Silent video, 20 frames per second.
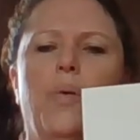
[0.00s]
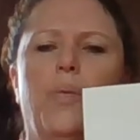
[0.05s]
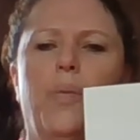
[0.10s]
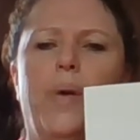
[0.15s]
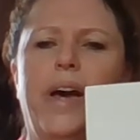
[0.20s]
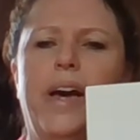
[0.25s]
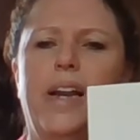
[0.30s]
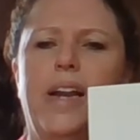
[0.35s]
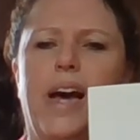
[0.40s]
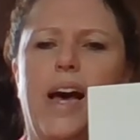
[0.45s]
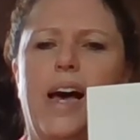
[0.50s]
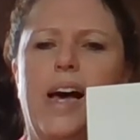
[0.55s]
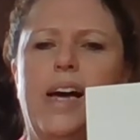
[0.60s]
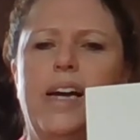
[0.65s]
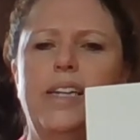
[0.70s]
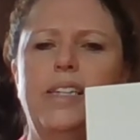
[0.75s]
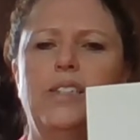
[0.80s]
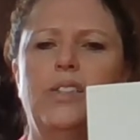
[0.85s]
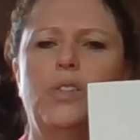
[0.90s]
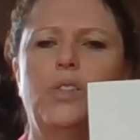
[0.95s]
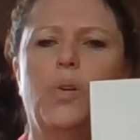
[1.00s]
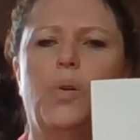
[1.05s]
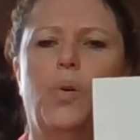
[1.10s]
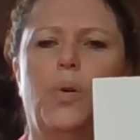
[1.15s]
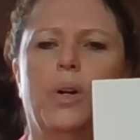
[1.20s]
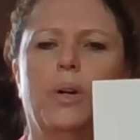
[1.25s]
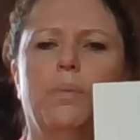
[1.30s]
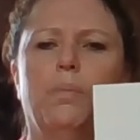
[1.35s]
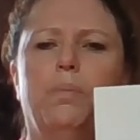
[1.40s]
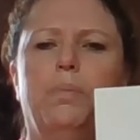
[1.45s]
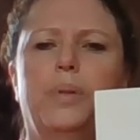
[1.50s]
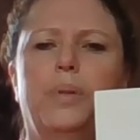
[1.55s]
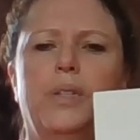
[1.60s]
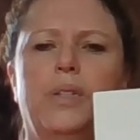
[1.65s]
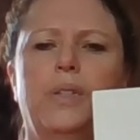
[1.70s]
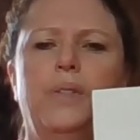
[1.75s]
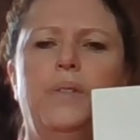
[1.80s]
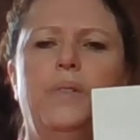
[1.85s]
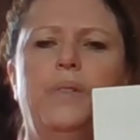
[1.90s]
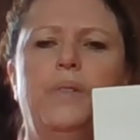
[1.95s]
Red eyes or
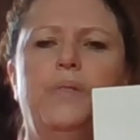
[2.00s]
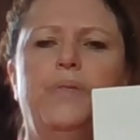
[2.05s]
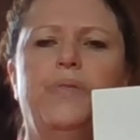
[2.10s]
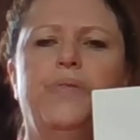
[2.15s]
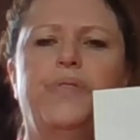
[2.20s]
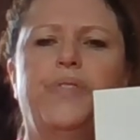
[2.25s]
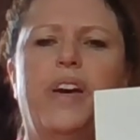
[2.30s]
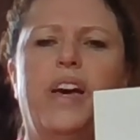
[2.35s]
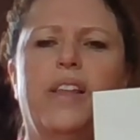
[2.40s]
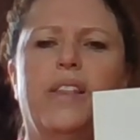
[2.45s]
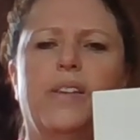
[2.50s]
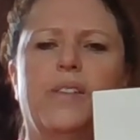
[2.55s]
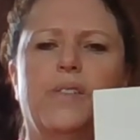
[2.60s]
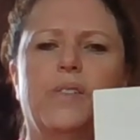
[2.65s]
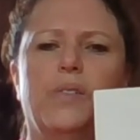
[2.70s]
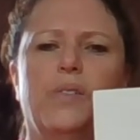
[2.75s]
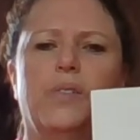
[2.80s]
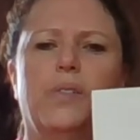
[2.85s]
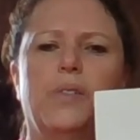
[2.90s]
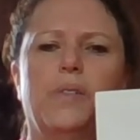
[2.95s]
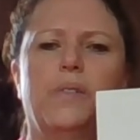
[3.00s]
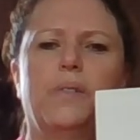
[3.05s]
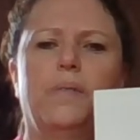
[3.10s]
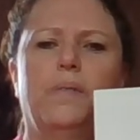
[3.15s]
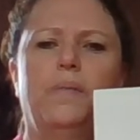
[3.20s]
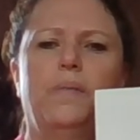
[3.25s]
blue feathers?